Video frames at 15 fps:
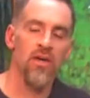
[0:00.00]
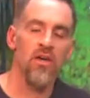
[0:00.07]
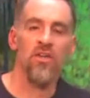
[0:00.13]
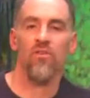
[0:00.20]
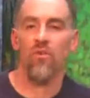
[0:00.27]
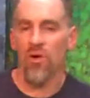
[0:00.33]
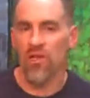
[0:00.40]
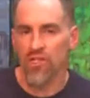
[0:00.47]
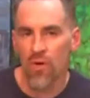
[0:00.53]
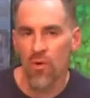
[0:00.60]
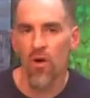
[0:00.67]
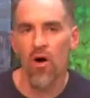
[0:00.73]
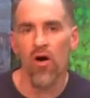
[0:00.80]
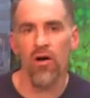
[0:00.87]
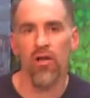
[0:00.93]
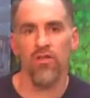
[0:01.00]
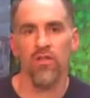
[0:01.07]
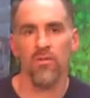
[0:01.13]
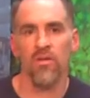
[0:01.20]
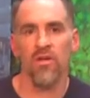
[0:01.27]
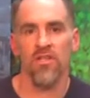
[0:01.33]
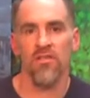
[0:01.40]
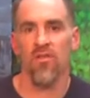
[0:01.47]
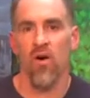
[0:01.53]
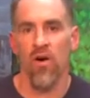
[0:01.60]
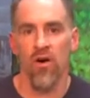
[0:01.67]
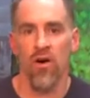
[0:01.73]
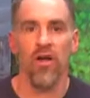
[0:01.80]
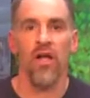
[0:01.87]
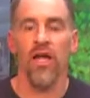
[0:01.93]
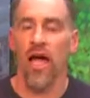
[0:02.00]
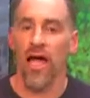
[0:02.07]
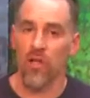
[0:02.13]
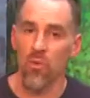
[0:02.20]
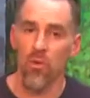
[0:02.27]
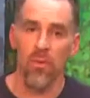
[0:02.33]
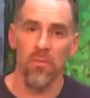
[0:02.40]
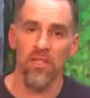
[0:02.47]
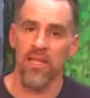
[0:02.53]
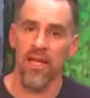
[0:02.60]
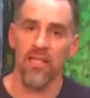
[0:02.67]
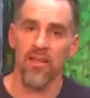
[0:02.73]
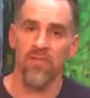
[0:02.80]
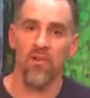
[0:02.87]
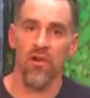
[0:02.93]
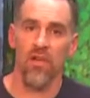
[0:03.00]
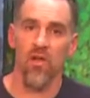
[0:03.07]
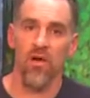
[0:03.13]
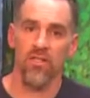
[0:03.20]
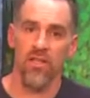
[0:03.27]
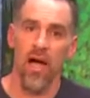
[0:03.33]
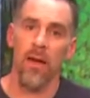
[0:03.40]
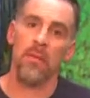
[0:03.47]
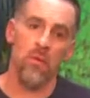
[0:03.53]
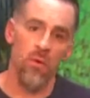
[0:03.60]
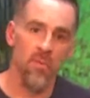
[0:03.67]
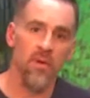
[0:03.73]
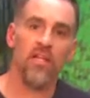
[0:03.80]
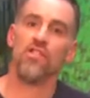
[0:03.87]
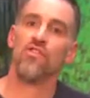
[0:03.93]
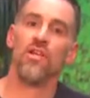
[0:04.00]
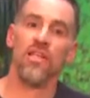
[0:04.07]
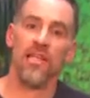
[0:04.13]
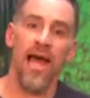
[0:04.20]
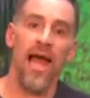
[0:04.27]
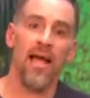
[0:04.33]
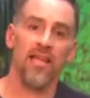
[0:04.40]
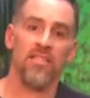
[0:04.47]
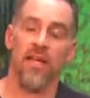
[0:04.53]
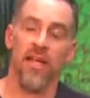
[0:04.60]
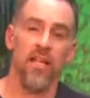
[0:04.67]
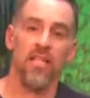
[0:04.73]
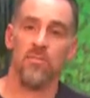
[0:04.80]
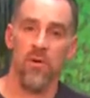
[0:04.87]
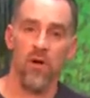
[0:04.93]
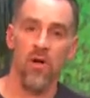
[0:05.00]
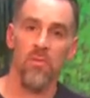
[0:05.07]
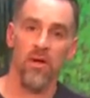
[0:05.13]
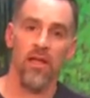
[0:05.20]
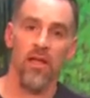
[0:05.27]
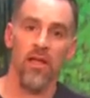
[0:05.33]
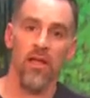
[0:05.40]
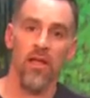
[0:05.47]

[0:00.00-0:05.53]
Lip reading: You work so hard on this piece of art, and you want to protect it for a long time. You want to make sure it lasts and it's permanent.